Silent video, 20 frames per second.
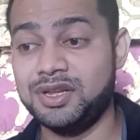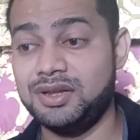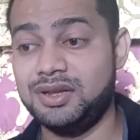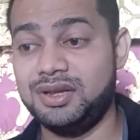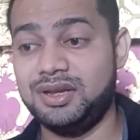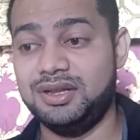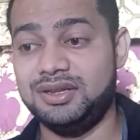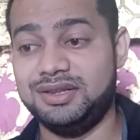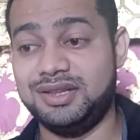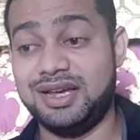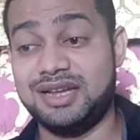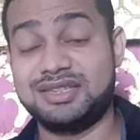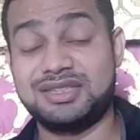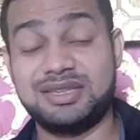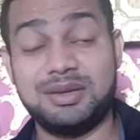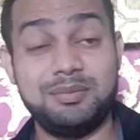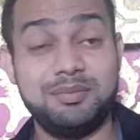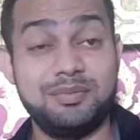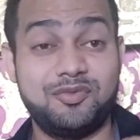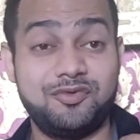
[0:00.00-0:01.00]
There are
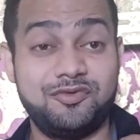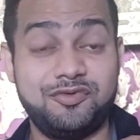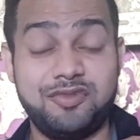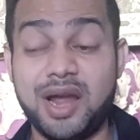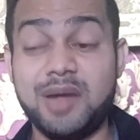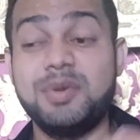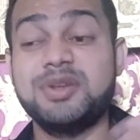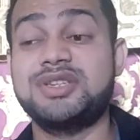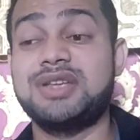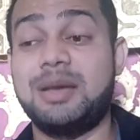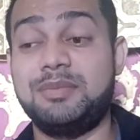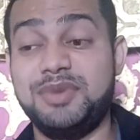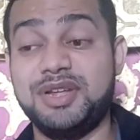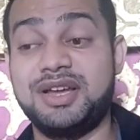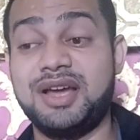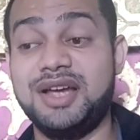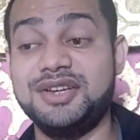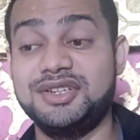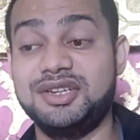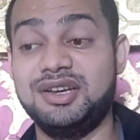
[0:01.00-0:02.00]
some famous
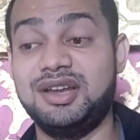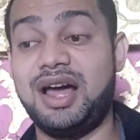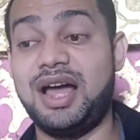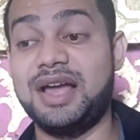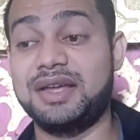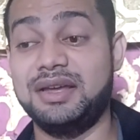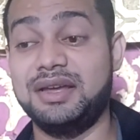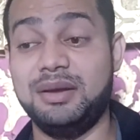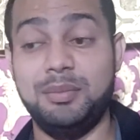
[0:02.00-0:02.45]
applications like